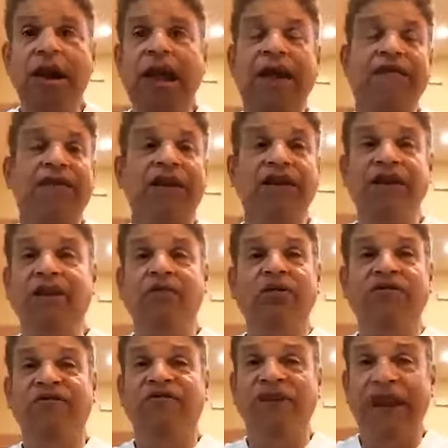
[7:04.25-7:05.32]
having to deal
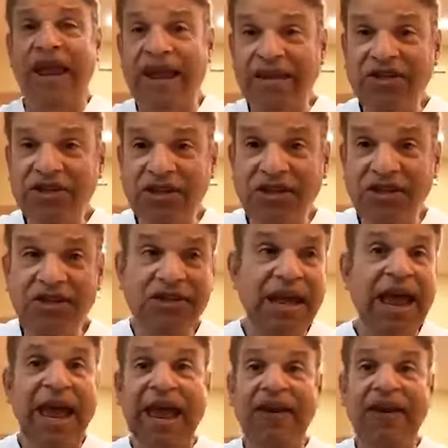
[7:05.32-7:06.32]
with finances,